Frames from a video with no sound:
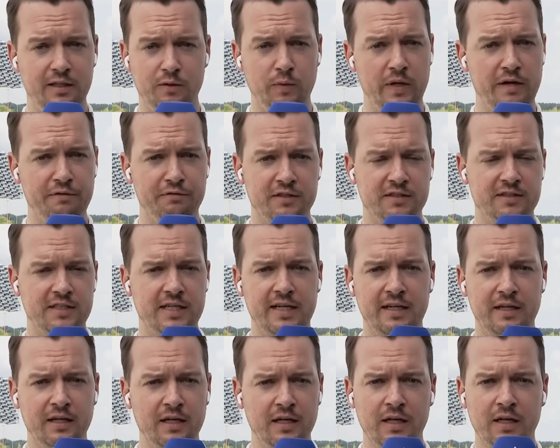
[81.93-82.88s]
We have to say,
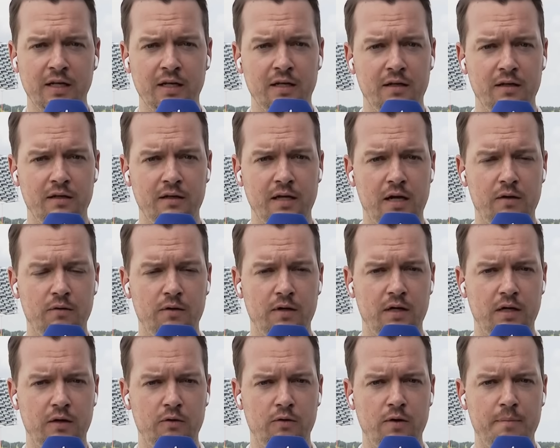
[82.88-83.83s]
uh,
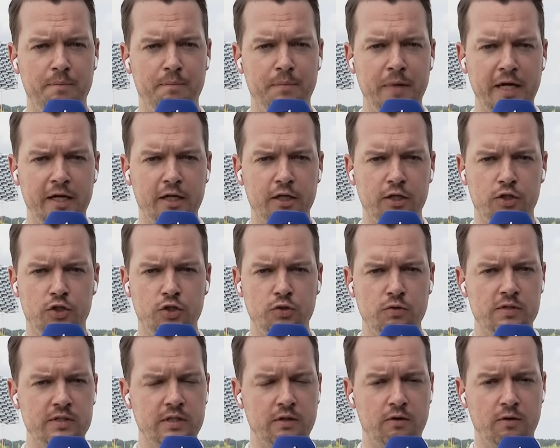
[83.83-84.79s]
our our big
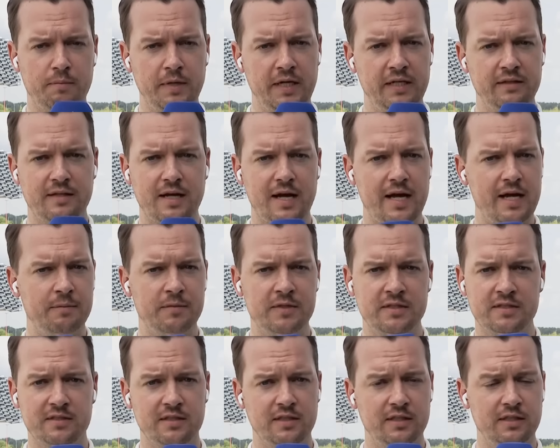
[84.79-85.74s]
jewels, our big
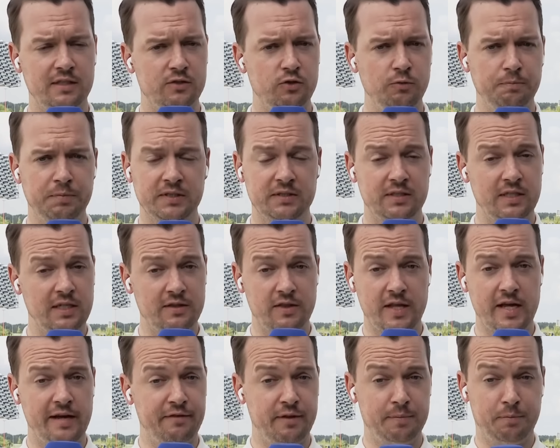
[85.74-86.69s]
diamonds, uh, superstar.
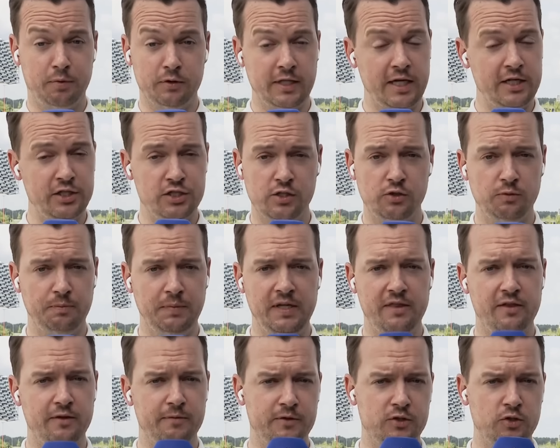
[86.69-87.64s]
They have the potential to be
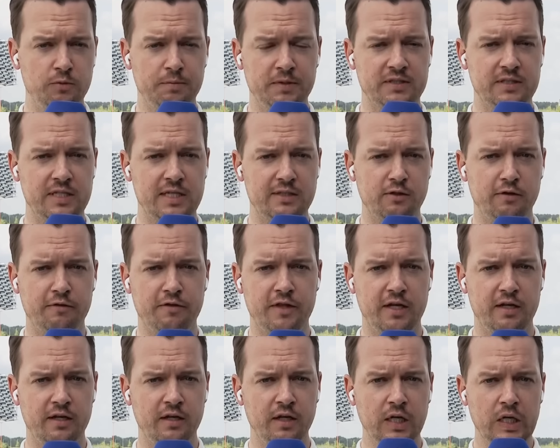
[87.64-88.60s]
the superstars of
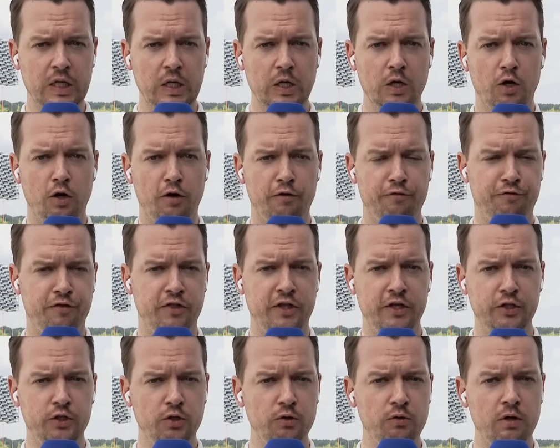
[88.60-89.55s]
the of the
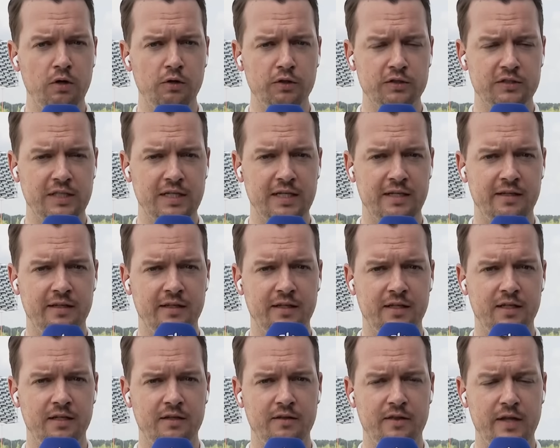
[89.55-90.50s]
Euros, and
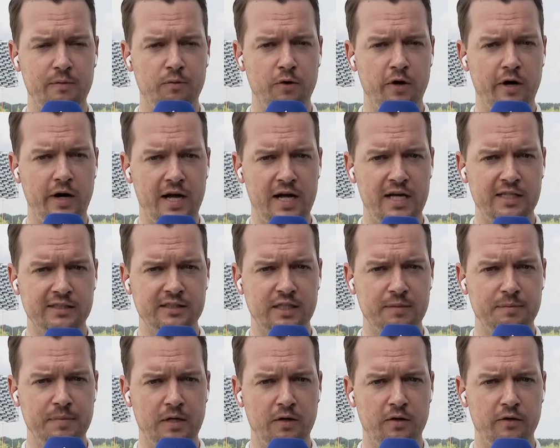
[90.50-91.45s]
uh, they were asked
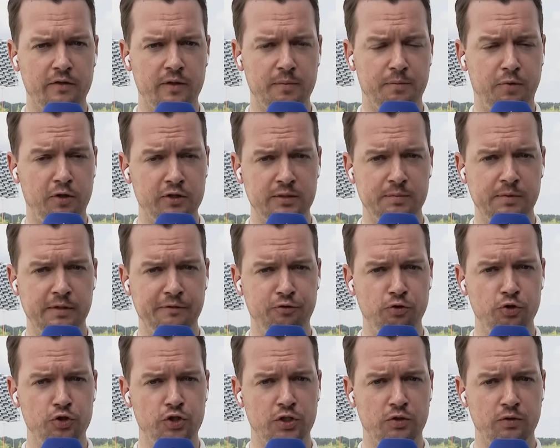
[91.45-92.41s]
about the possible
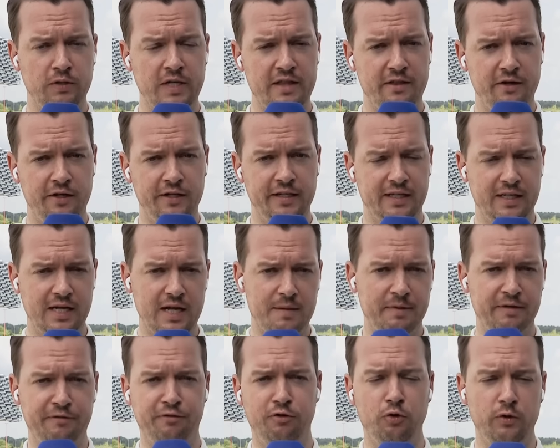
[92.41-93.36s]
future together in a club.
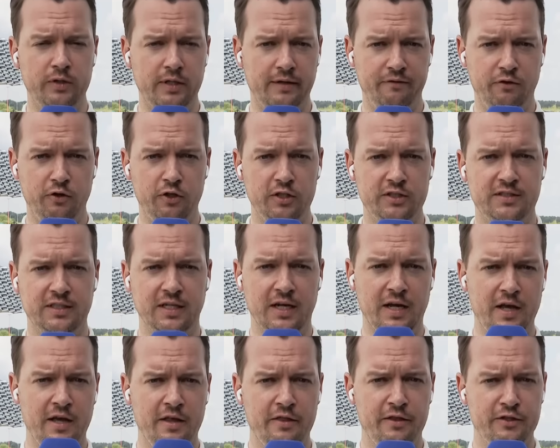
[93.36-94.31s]
And Florian Wirtz,
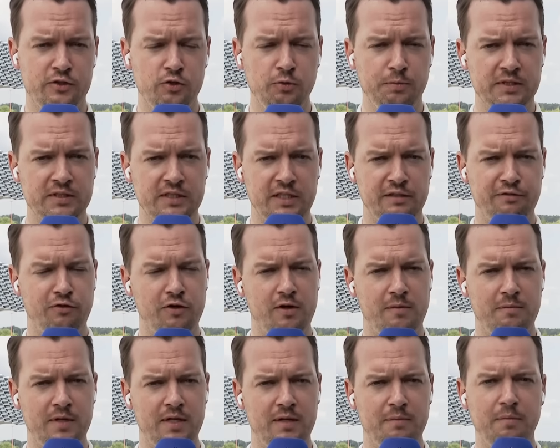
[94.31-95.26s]
the superstar
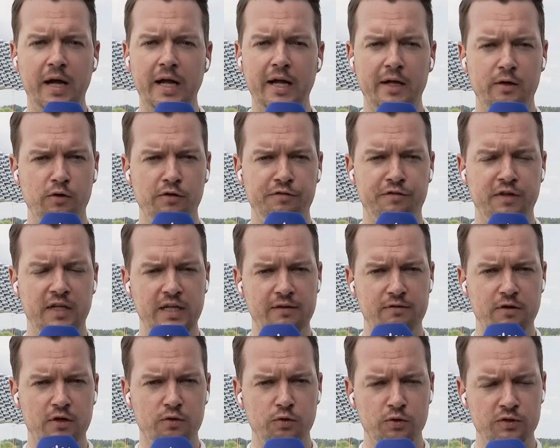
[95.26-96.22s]
from uh, Bayern Munchen,
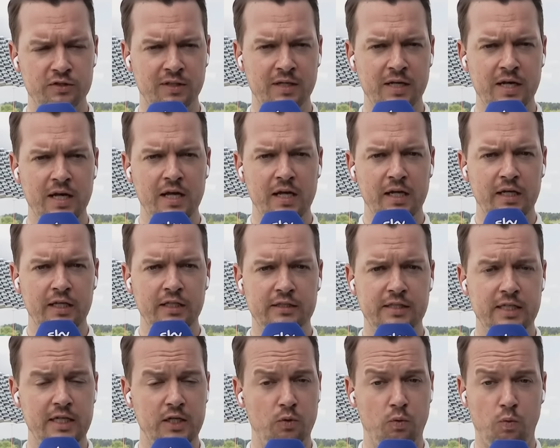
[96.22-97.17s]
Leverkusen, he
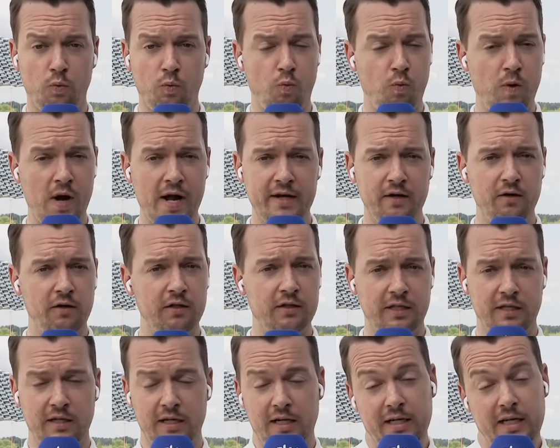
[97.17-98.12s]
said, "Why not?"
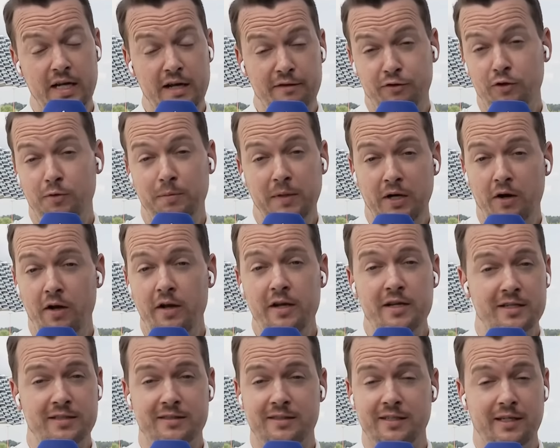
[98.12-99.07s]
And I have to be
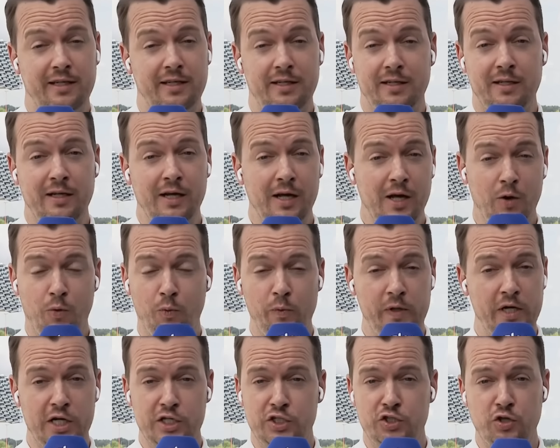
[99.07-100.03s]
honest. Uh,
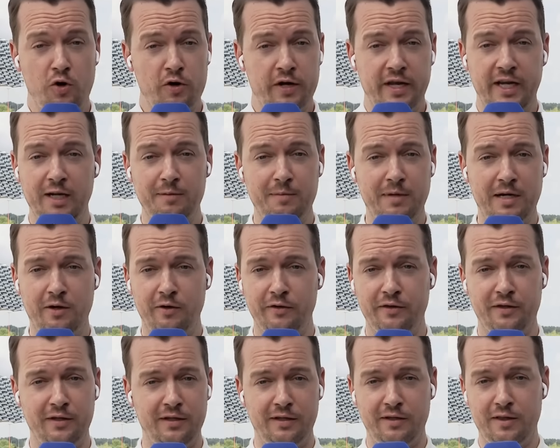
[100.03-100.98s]
we are joking about
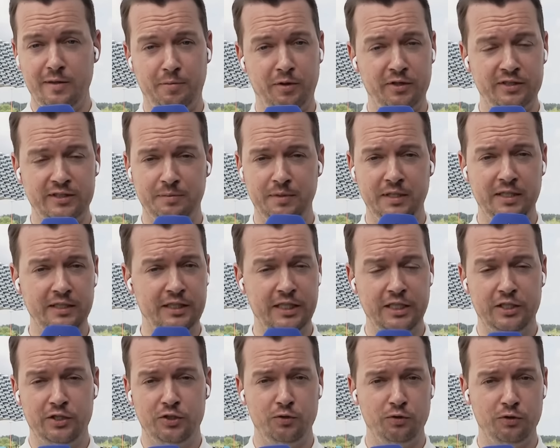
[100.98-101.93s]
the possibility
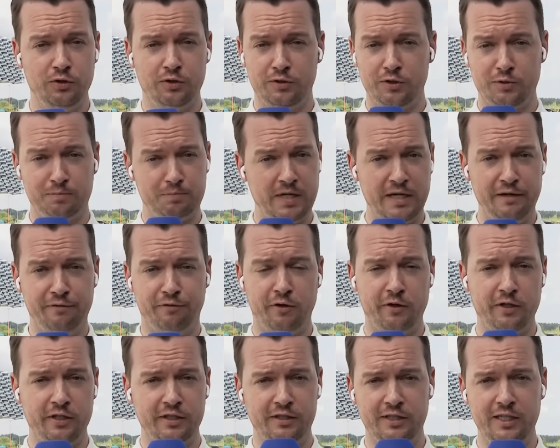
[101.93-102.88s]
to play
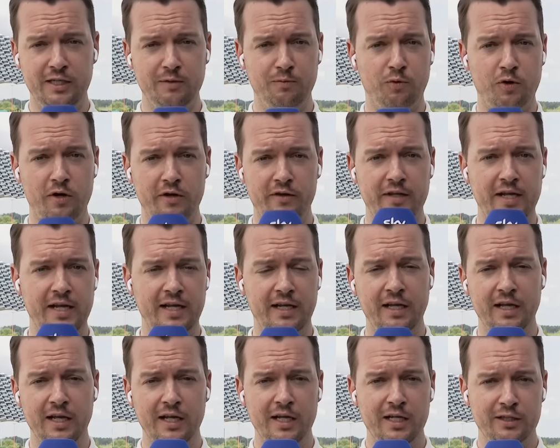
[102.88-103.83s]
for a team one day
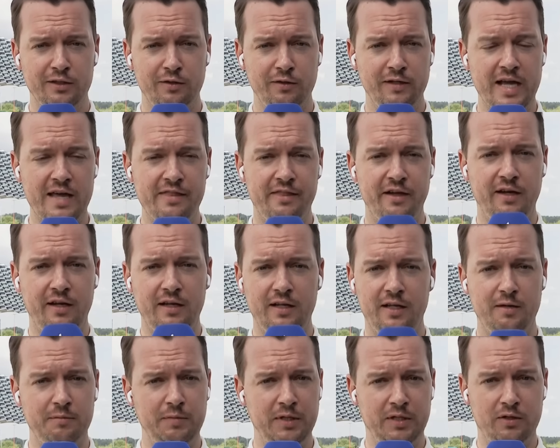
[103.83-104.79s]

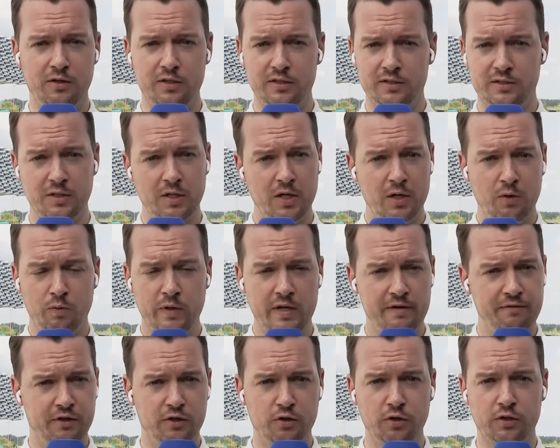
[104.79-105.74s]
together because we have
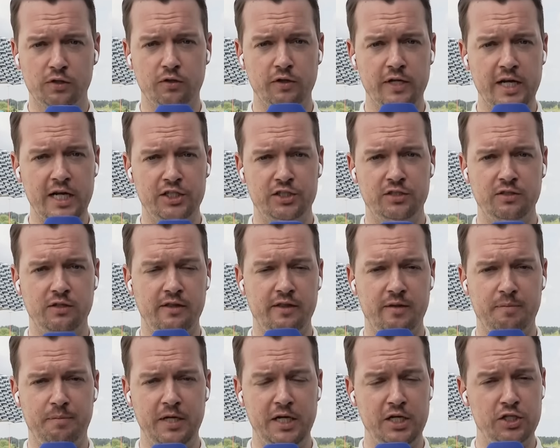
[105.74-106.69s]
a good connection on the
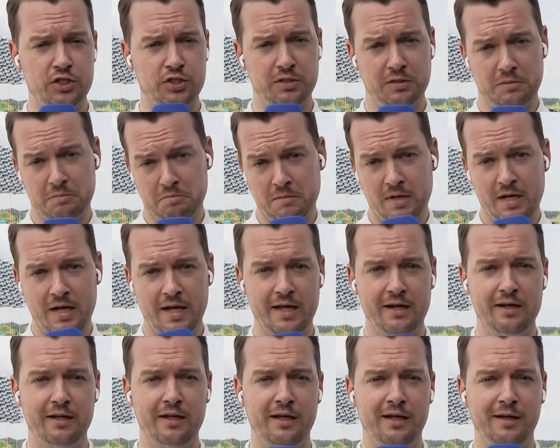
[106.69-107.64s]
pitch.
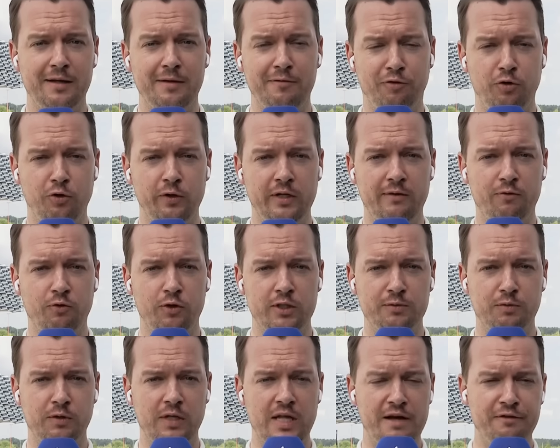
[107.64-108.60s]
And uh, Florian Wirtz
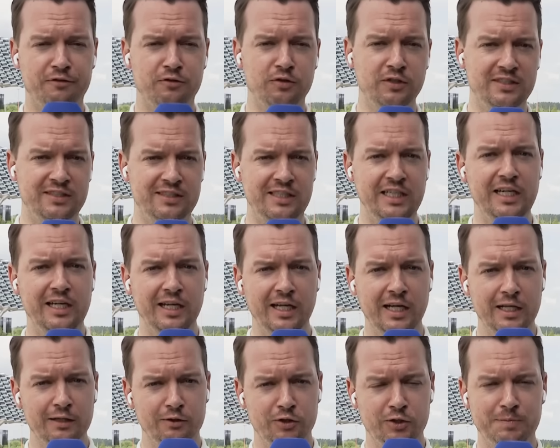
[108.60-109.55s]
would love to see
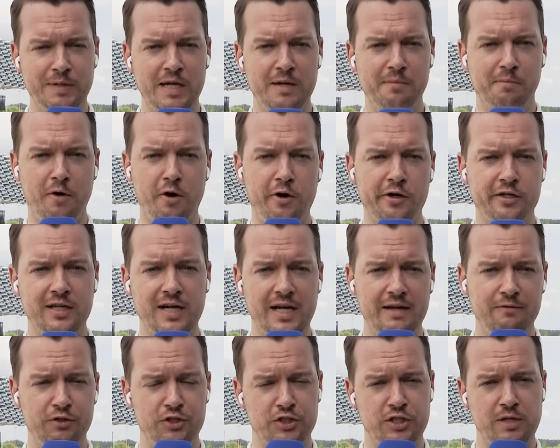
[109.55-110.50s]
to spend more
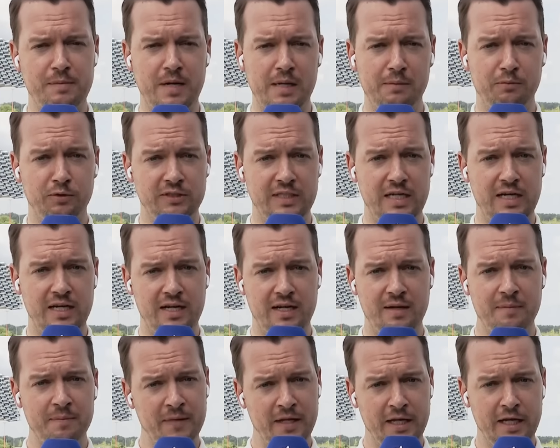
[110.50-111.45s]
time with Jamal Musiala
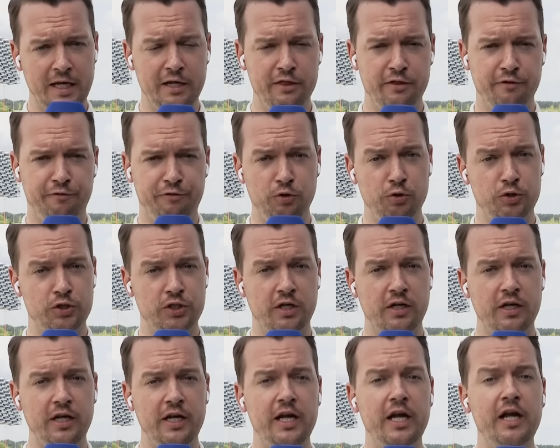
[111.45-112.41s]
in the
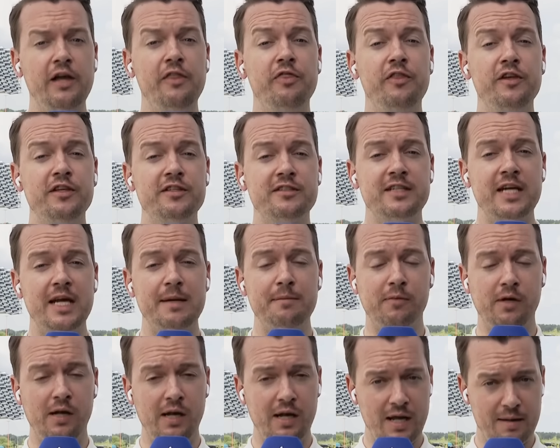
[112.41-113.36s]
future in the same
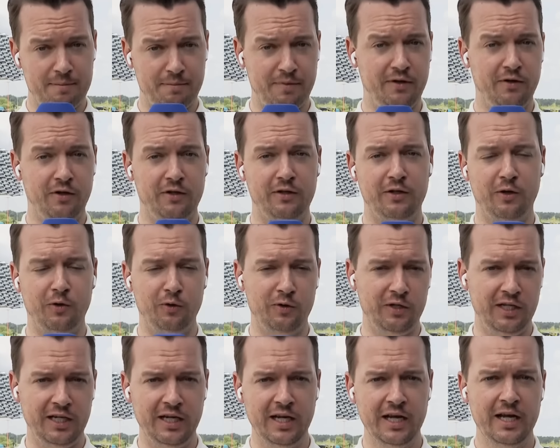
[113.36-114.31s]
club, not
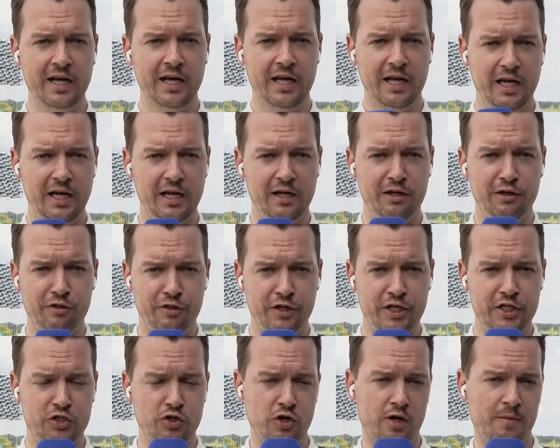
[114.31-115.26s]
only in the
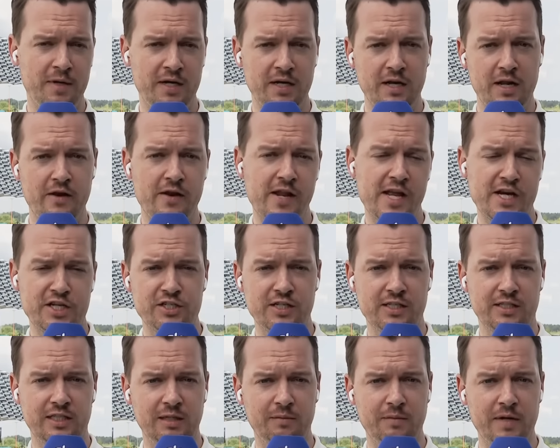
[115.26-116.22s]
German national
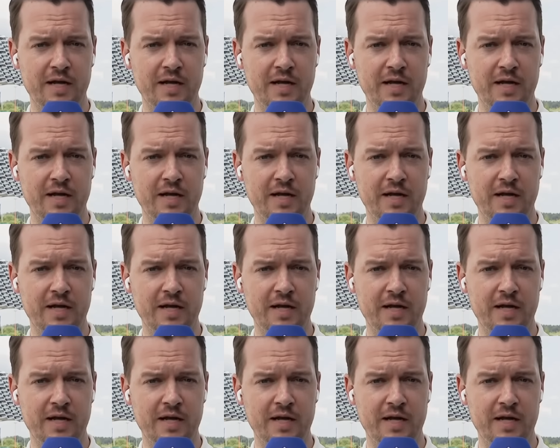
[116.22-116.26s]
team.